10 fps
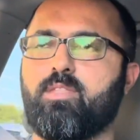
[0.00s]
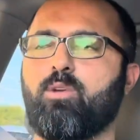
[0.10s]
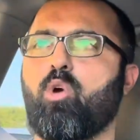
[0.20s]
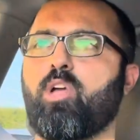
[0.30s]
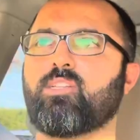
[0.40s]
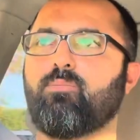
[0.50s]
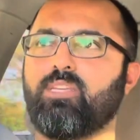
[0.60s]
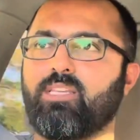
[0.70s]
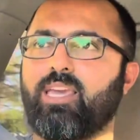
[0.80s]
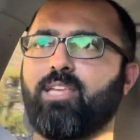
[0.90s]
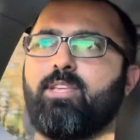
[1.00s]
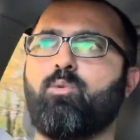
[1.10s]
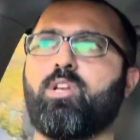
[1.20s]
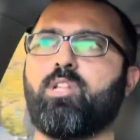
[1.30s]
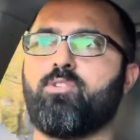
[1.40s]
They want to be engaged. They
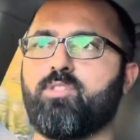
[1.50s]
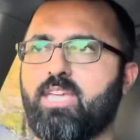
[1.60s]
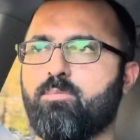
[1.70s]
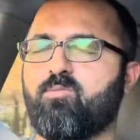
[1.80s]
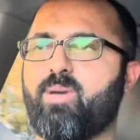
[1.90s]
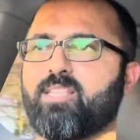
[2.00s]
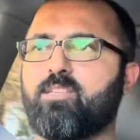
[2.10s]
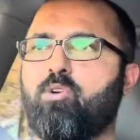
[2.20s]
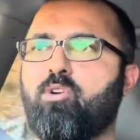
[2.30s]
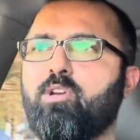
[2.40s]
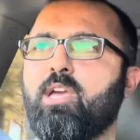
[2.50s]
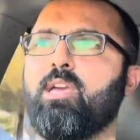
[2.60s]
want to learn the game of basketball.